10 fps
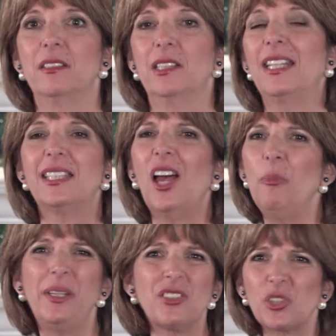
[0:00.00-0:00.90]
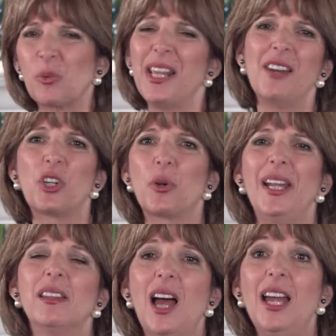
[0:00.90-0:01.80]
So they tell me, I just want to have a
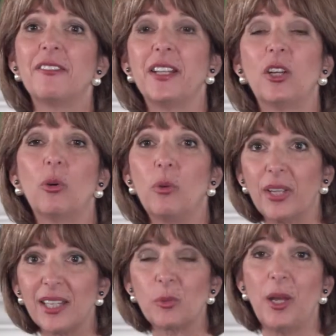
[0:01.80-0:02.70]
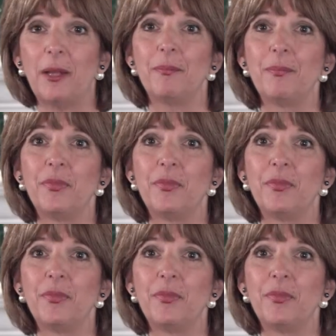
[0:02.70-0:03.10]
great life. And I go, well, guess what?